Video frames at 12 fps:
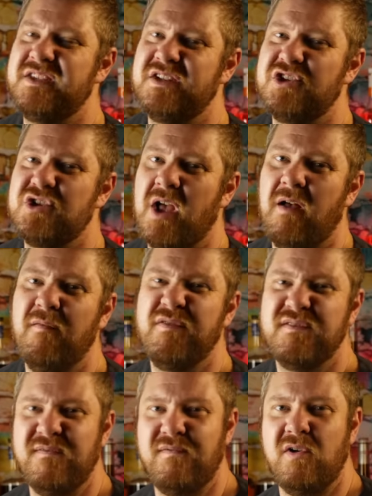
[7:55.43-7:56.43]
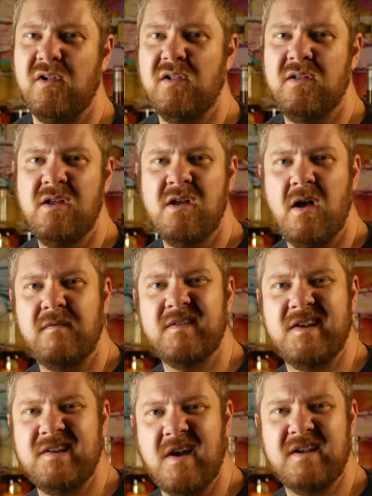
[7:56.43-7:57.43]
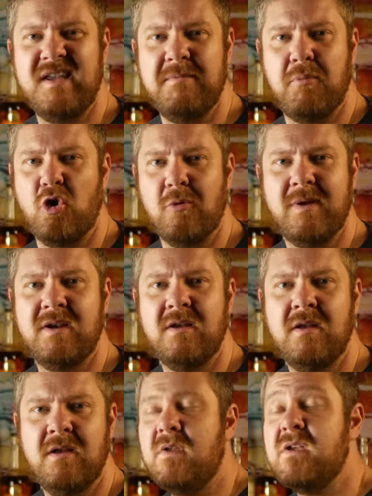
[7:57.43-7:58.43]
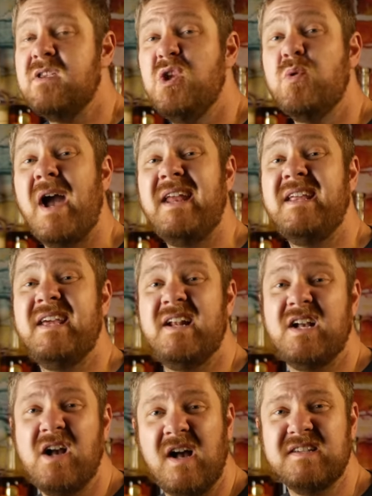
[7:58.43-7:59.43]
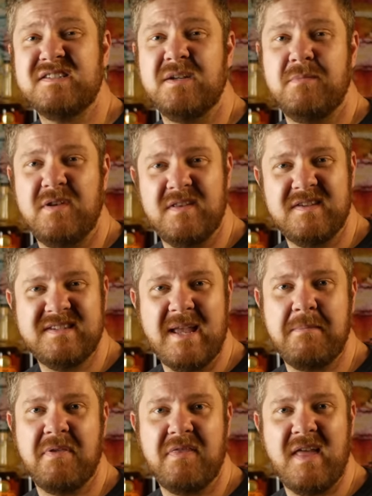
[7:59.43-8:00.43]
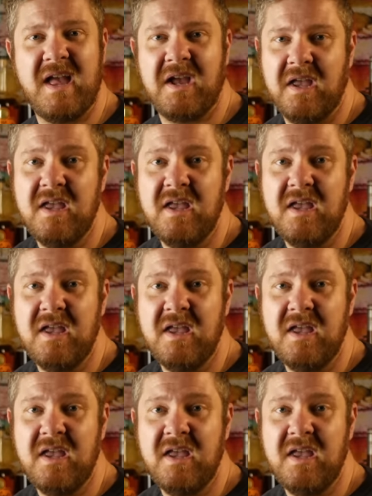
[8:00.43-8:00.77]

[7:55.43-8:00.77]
and shelves full of Kentucky bourbon, you kind of get accustomed to the same thing.